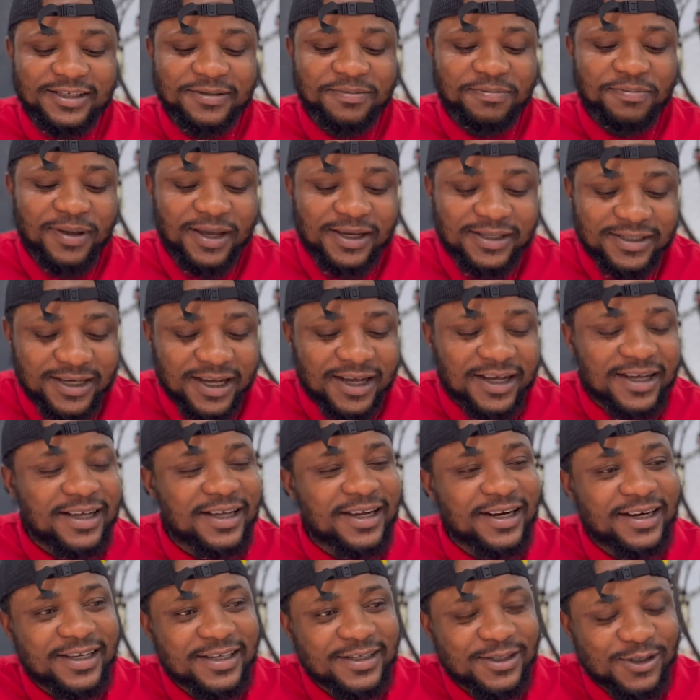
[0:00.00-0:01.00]
special
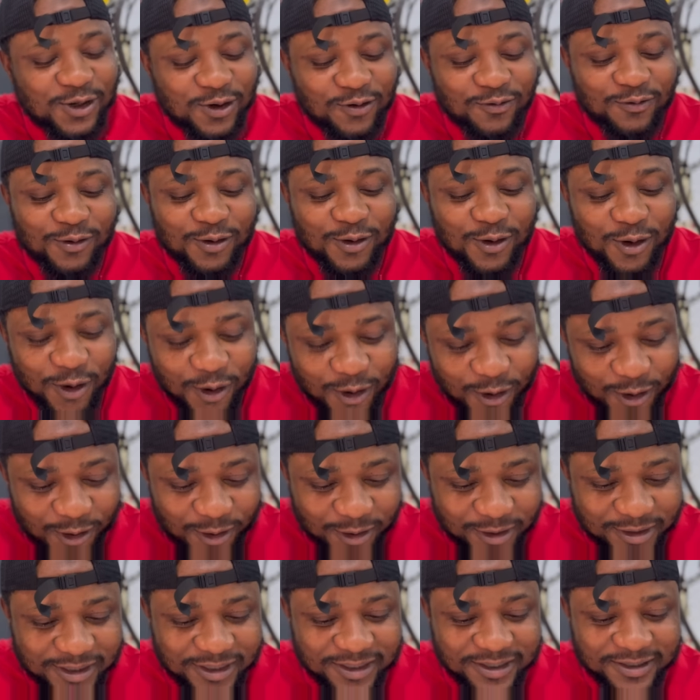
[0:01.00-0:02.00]
grace of God,